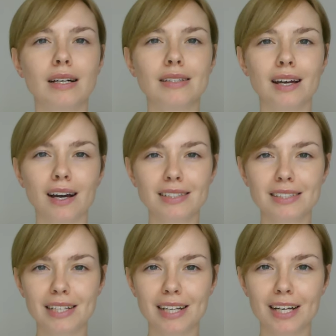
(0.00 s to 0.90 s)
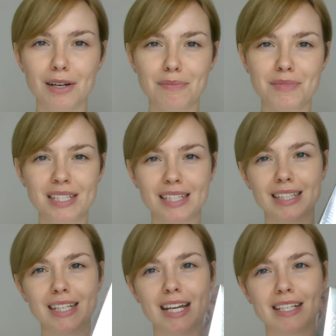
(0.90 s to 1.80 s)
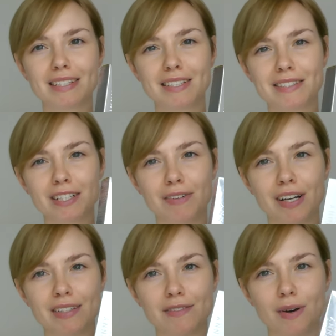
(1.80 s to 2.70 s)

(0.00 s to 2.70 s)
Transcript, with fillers: The carton that it comes in is silver as